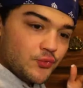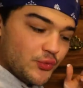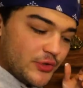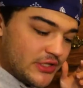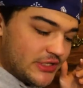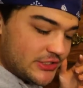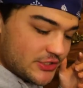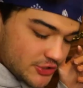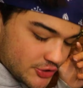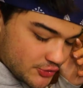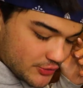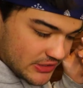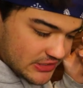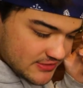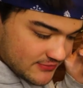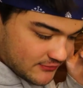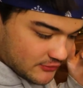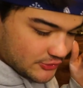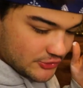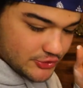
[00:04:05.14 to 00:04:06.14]
really
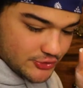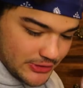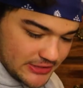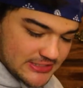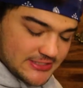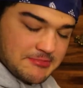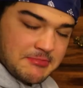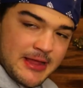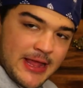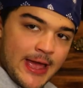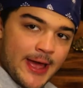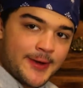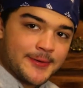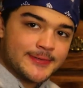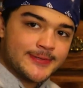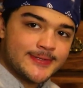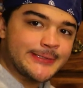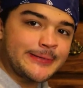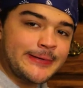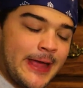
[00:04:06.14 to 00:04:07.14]
stressful, stressed me
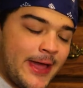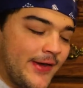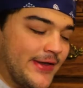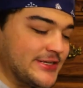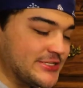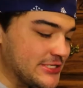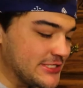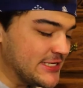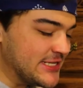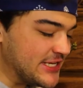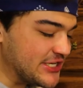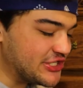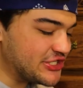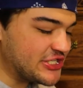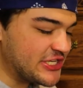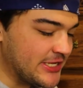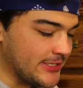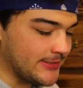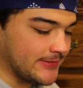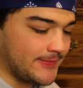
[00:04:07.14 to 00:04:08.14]
out. So now I just need to
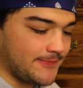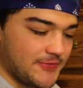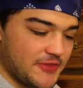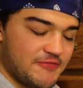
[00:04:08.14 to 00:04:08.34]
chill.